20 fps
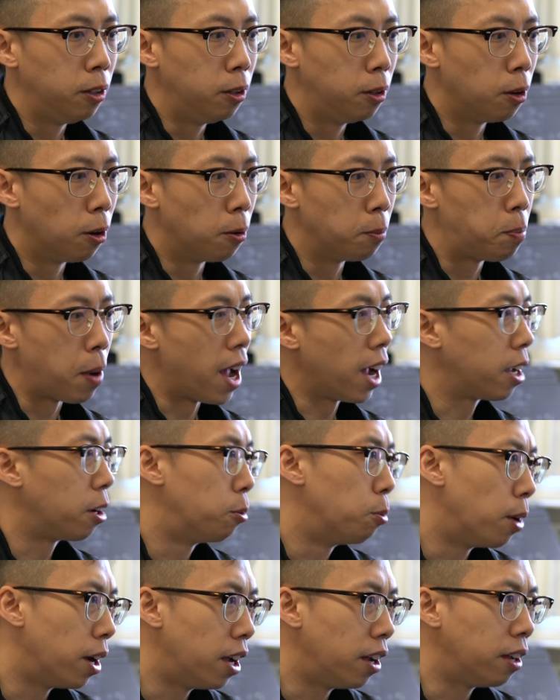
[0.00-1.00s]
you don't back
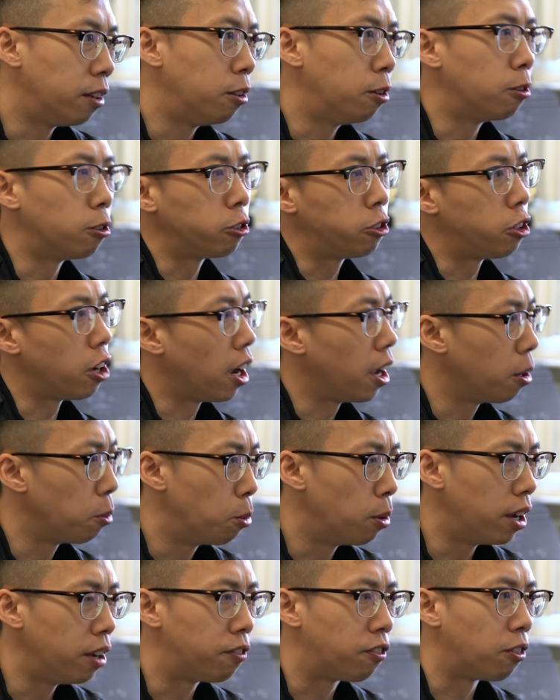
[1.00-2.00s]
away, you don't shy
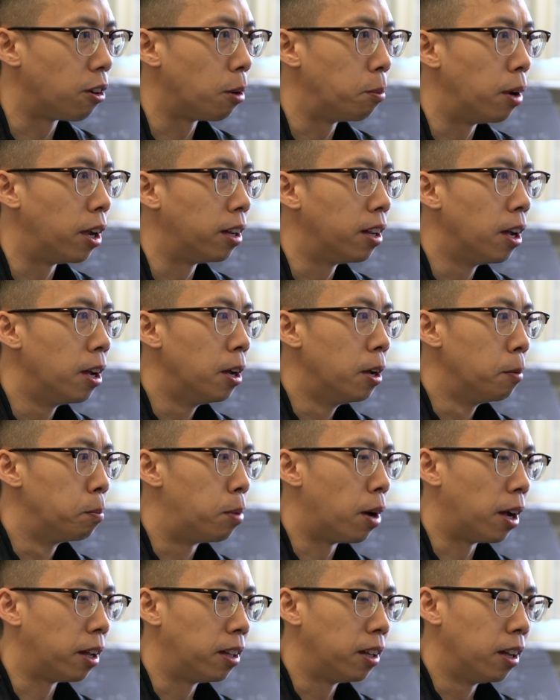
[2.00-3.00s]
away from it,
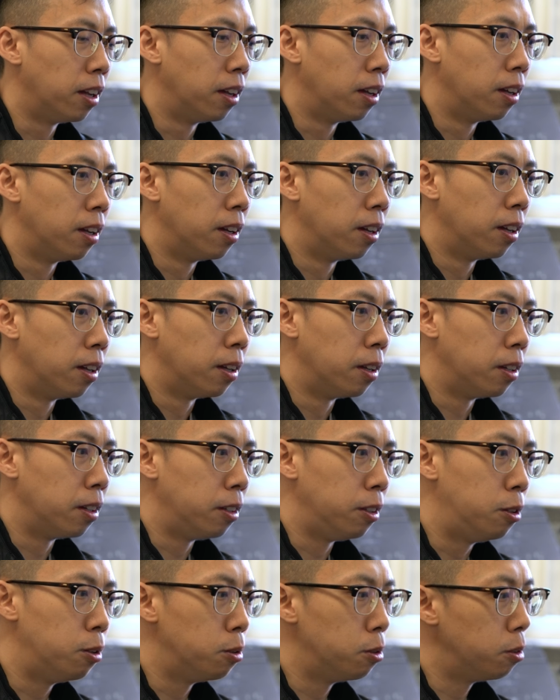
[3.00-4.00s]
but
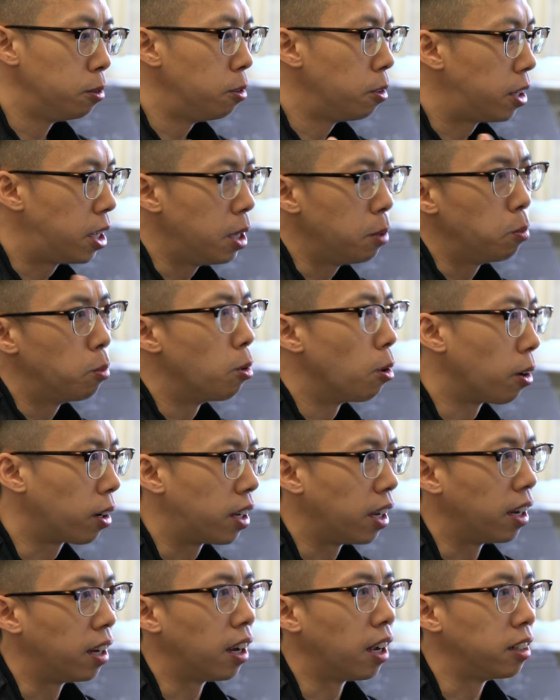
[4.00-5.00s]
you keep
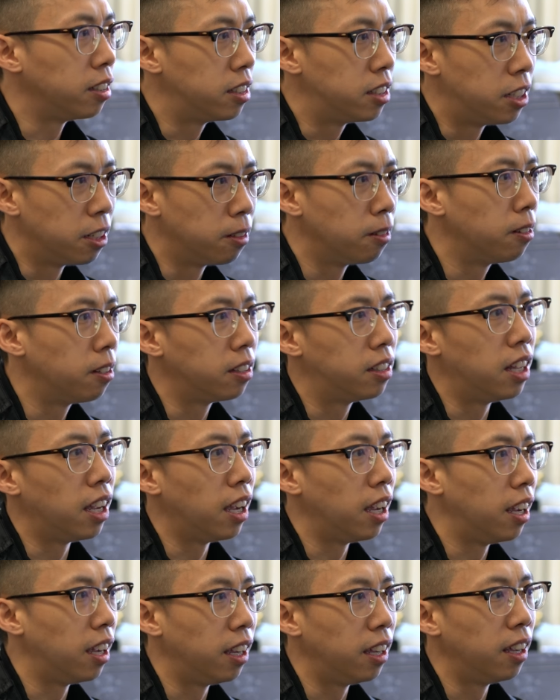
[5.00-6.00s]
working until the
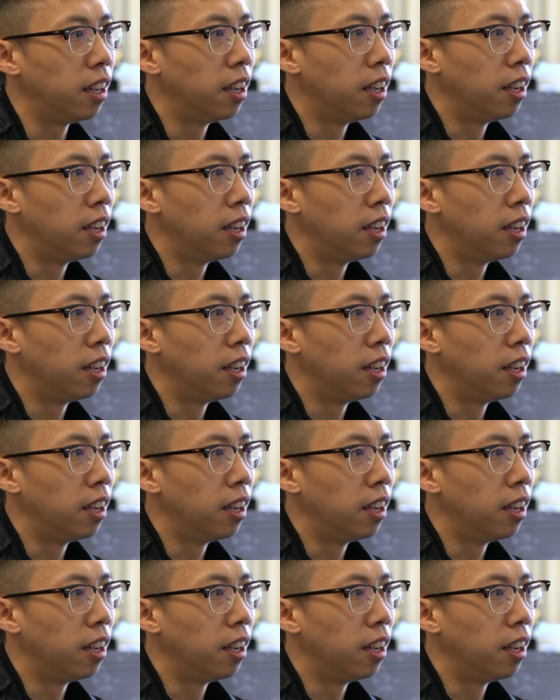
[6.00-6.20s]
day